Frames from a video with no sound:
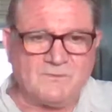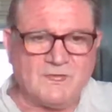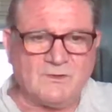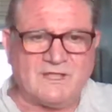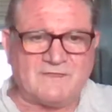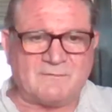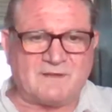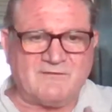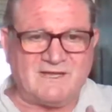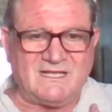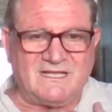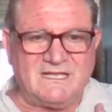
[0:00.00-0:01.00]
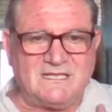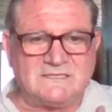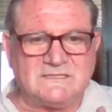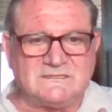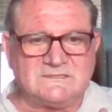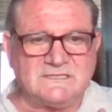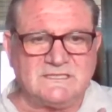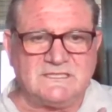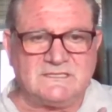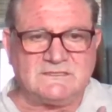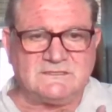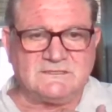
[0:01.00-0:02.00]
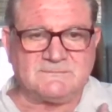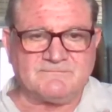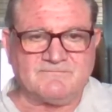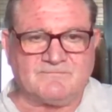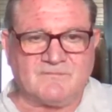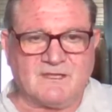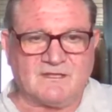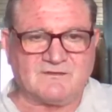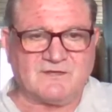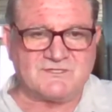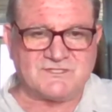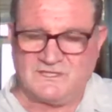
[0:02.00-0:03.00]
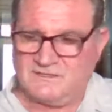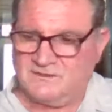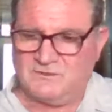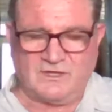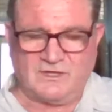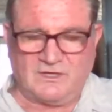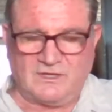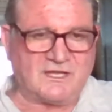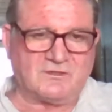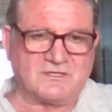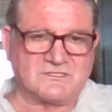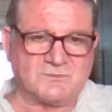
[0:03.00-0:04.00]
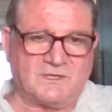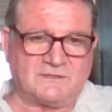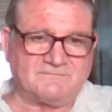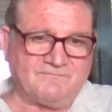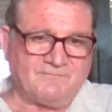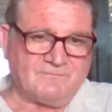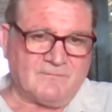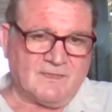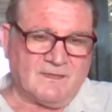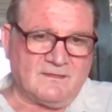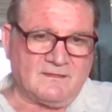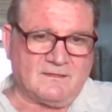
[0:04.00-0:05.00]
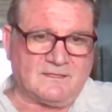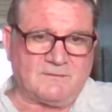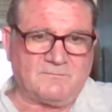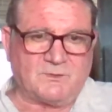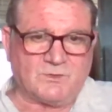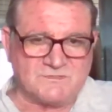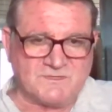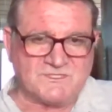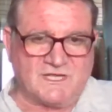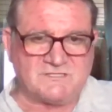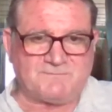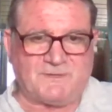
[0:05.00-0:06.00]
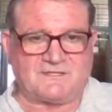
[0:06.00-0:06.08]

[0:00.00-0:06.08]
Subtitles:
you get that bit of a irritation, and you don't get it on this one because we changed